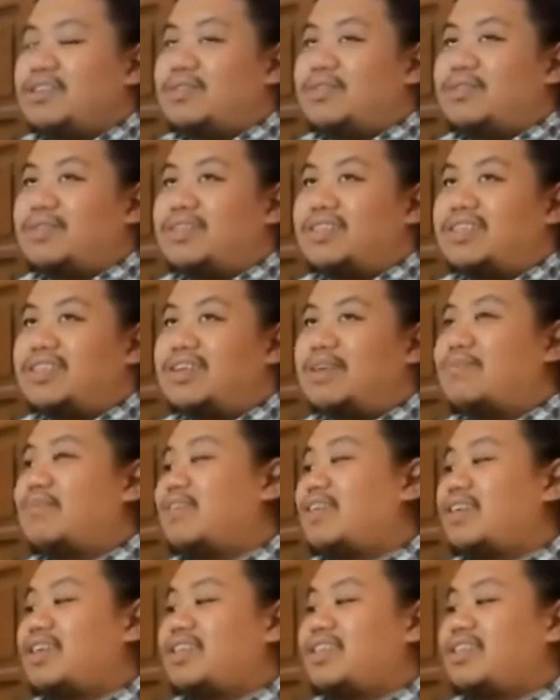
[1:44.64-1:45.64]
To
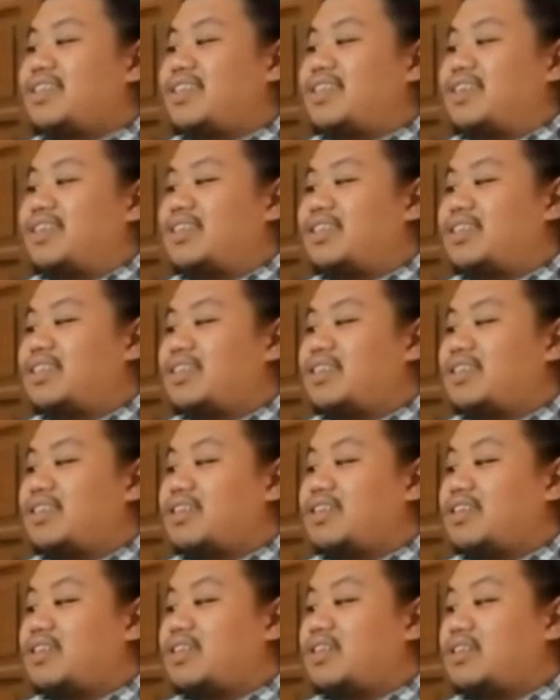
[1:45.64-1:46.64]
summarize things,
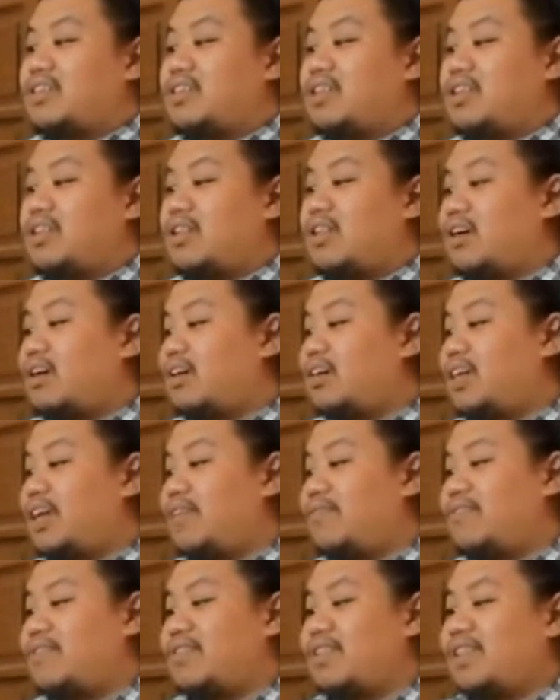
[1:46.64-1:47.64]
the law
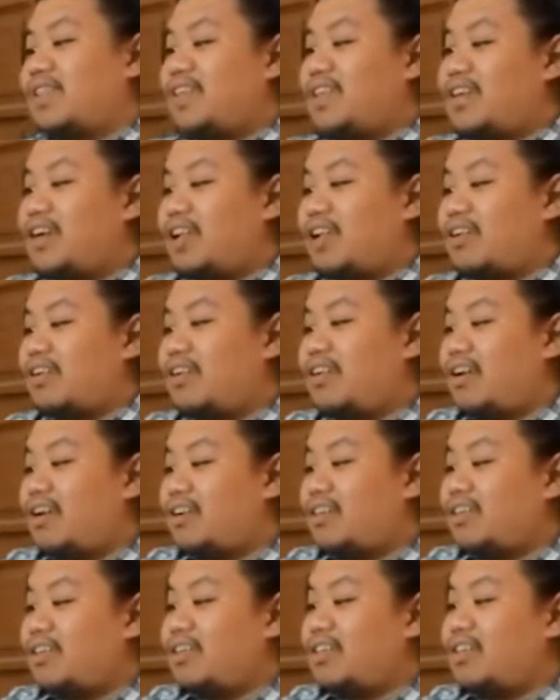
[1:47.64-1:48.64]
gave legal
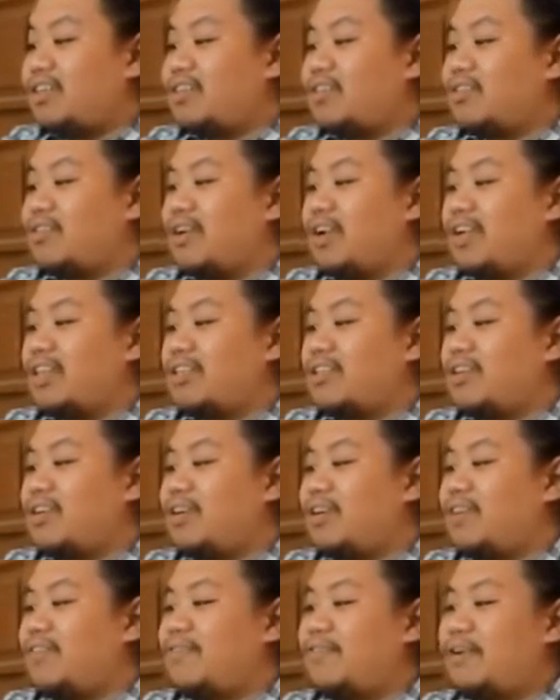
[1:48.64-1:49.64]
recognition to
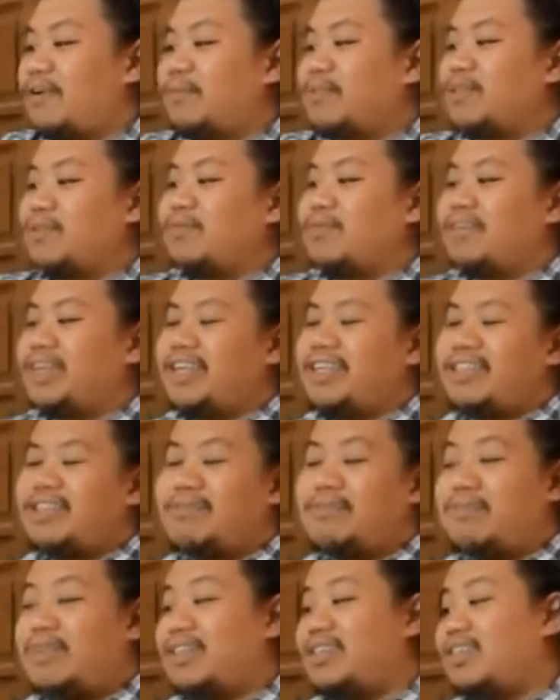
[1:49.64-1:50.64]
electronic forms of
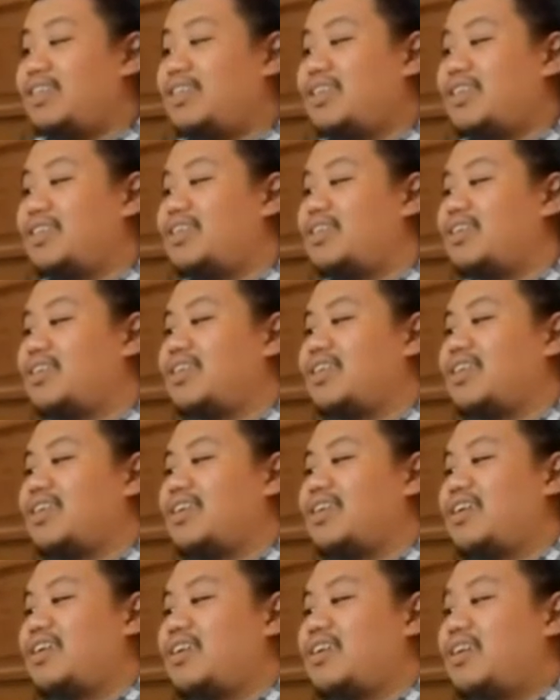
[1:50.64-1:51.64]
data messages,
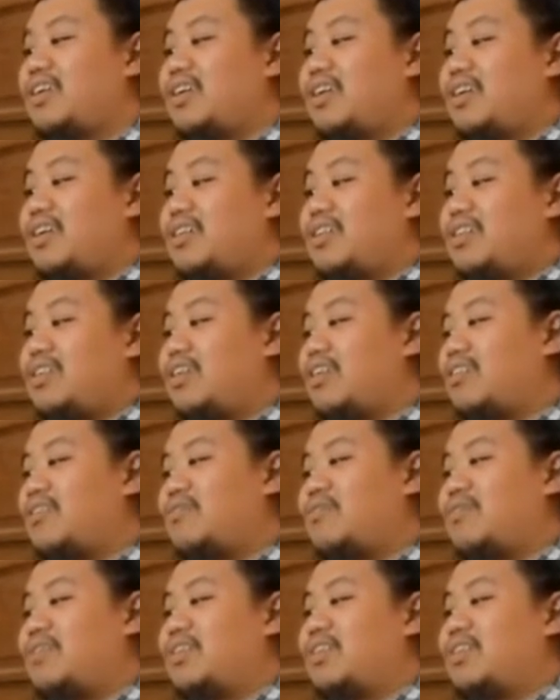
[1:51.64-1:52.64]

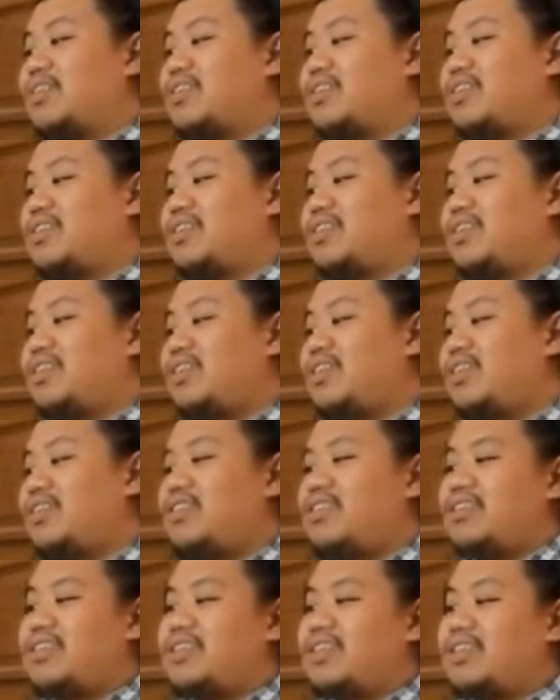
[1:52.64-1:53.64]
documents,
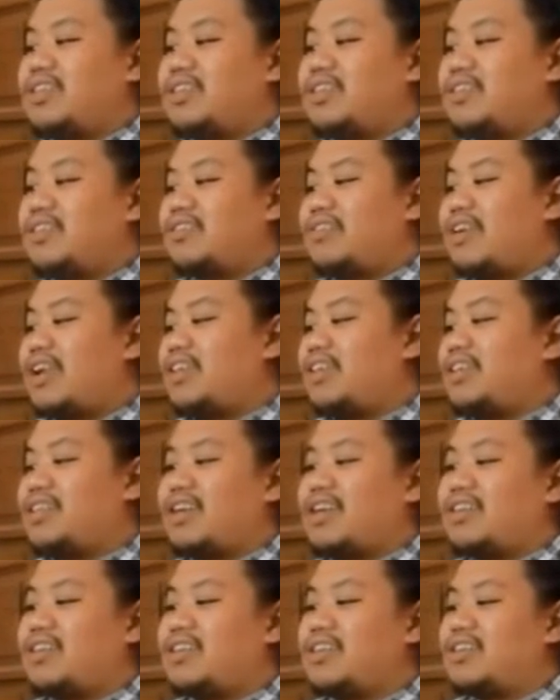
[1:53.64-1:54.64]
signatures,
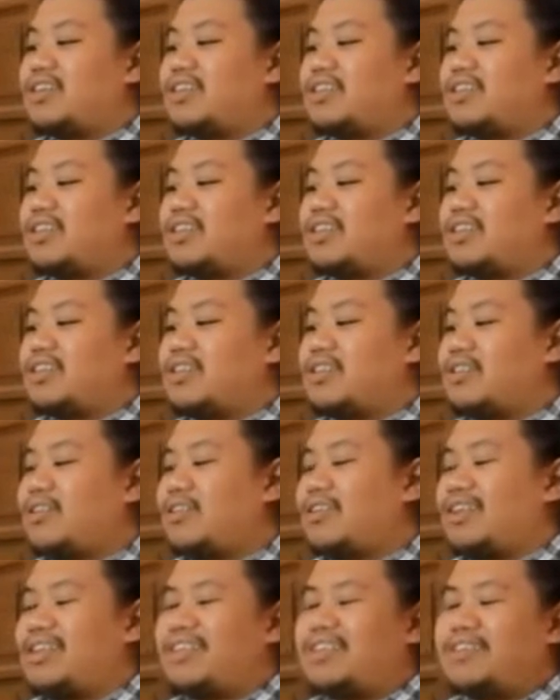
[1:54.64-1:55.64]
transactions, and
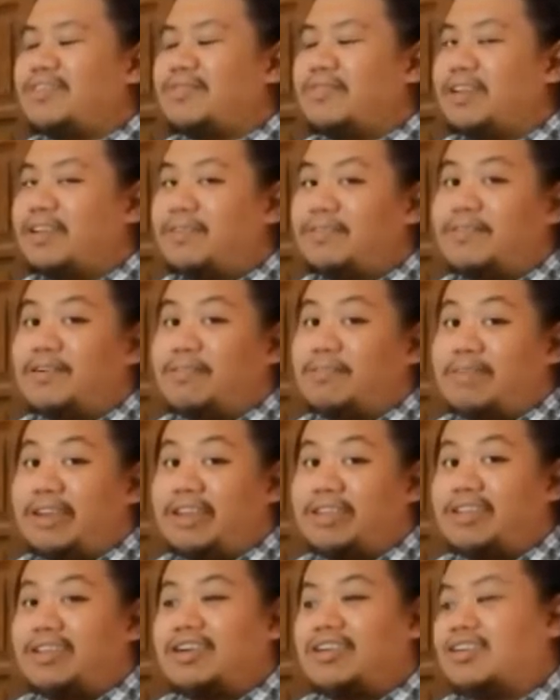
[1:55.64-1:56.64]
storage of
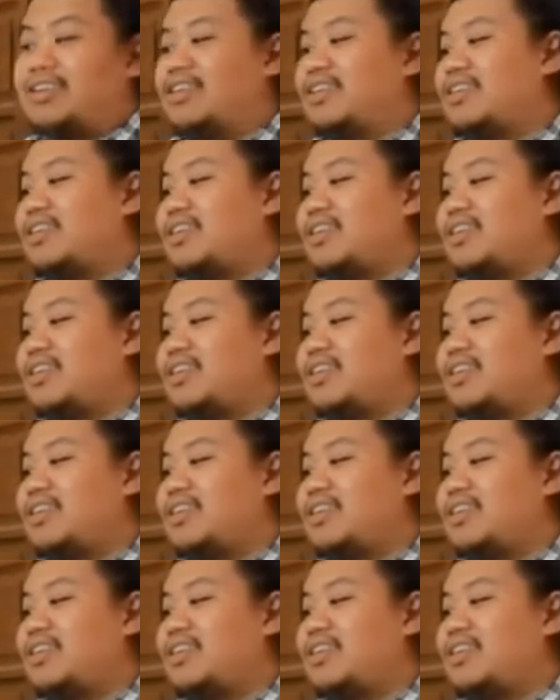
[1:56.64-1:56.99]
information.